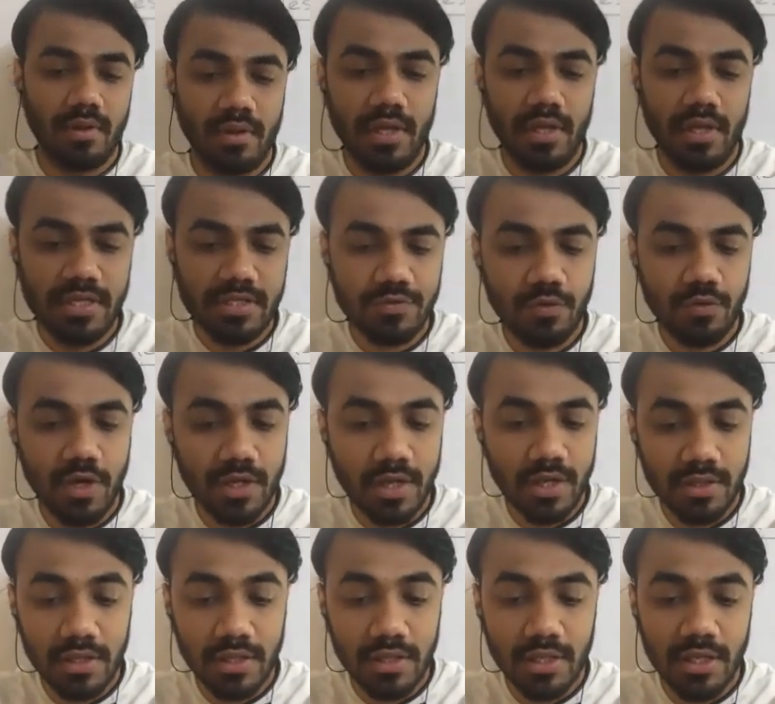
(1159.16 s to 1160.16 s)
Yes, what
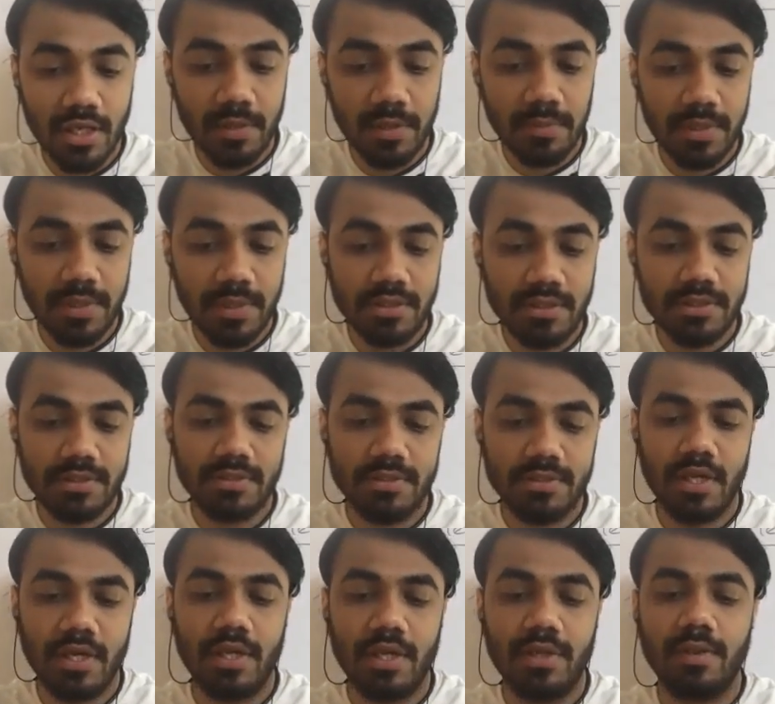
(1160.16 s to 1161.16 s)
are the ligaments?
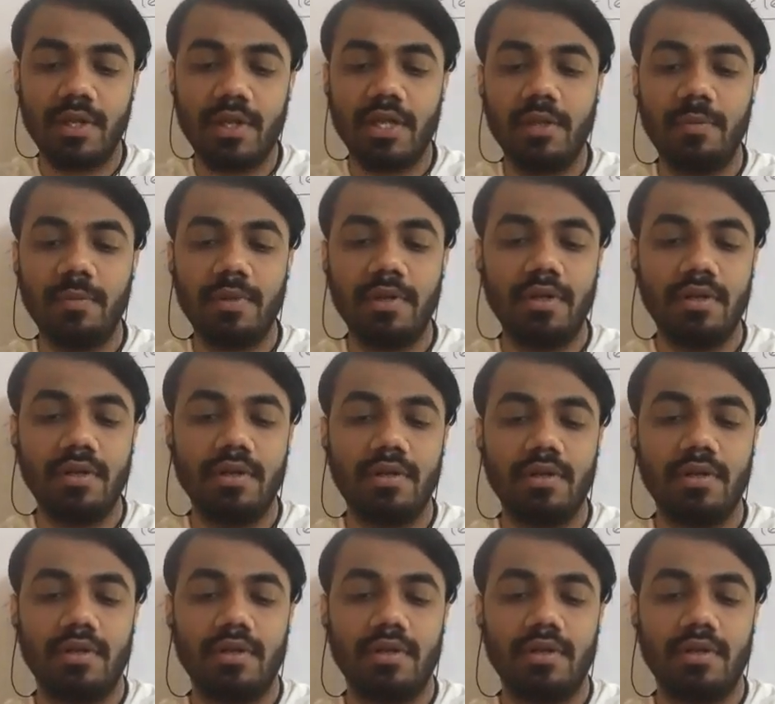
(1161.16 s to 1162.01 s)
Can you tell me?